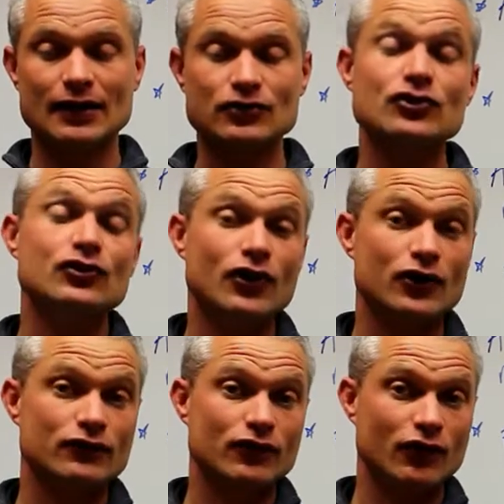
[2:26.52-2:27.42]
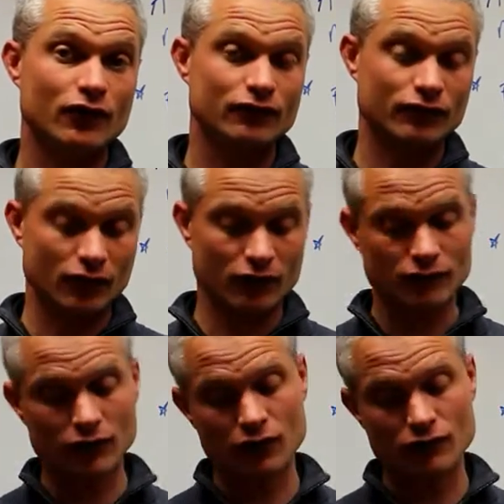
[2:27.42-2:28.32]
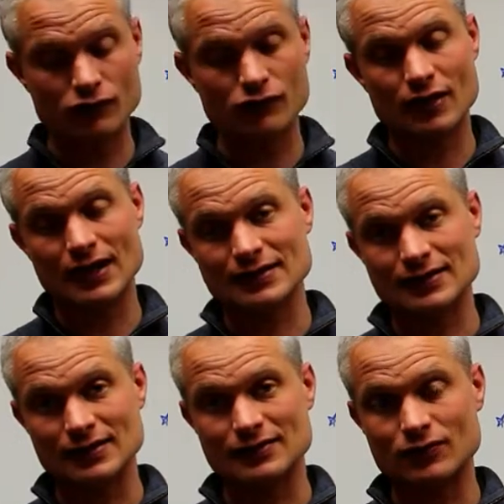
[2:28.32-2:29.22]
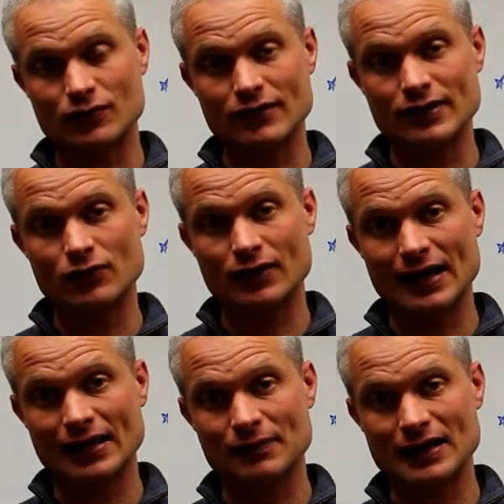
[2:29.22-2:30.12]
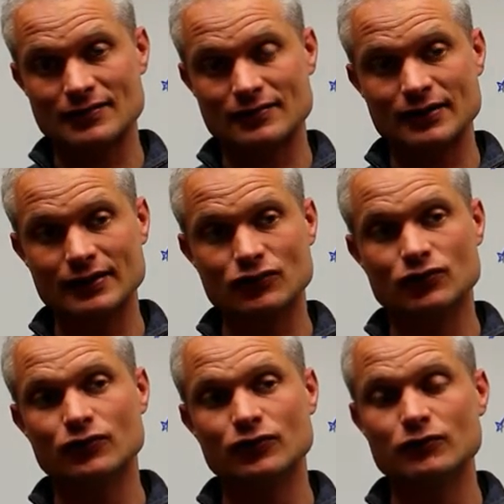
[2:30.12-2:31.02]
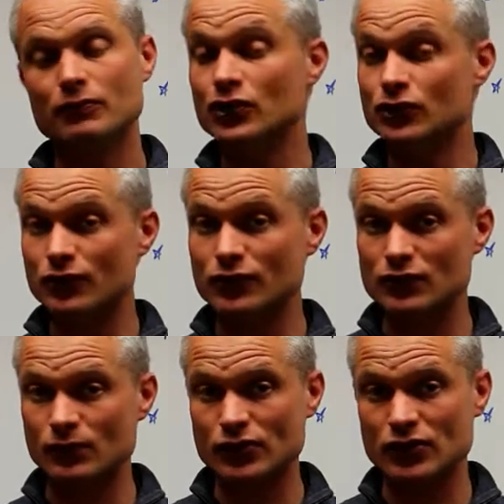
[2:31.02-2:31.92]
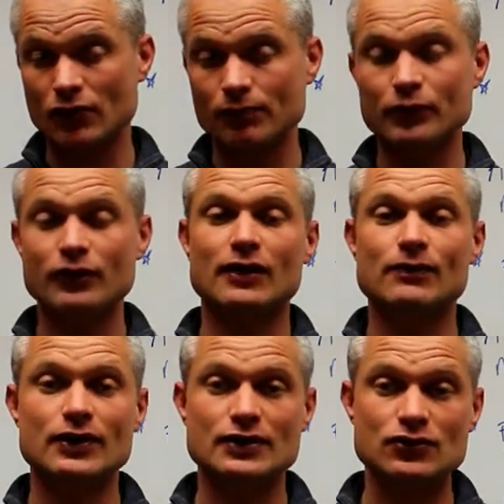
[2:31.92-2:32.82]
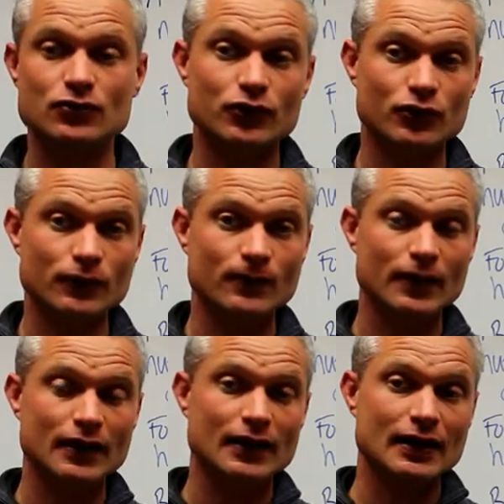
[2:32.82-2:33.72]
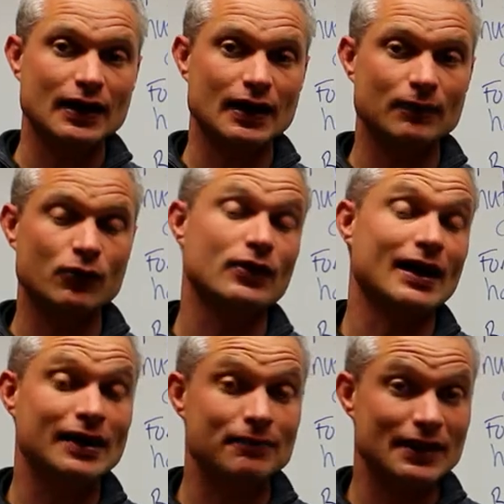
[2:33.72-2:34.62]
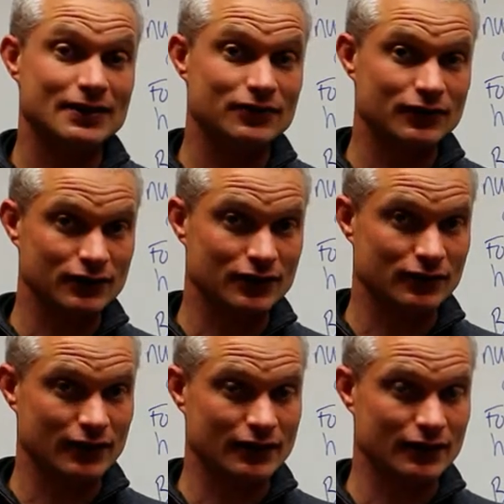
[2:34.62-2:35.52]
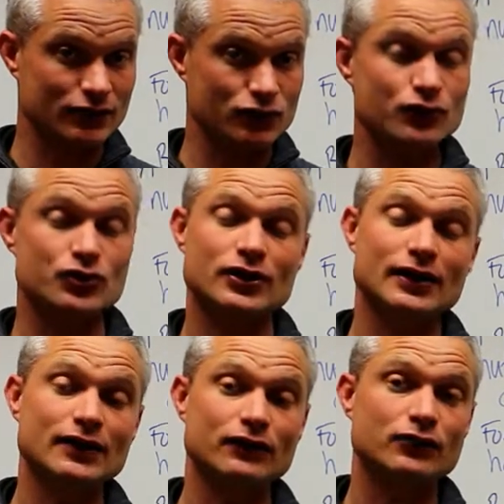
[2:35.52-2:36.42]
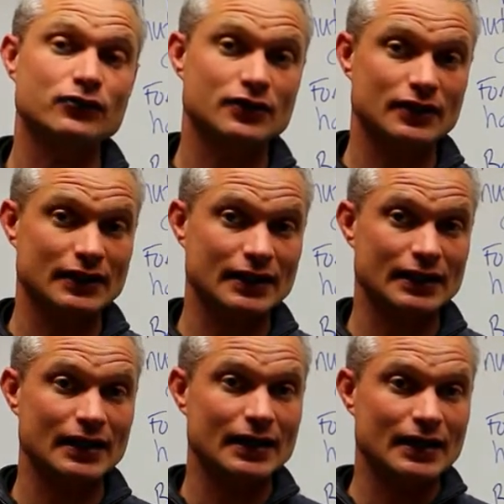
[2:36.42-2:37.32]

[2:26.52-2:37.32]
turnover of long grasses and the organic matter in it, to manures which help build up the soil organic matter and the nutrient levels and the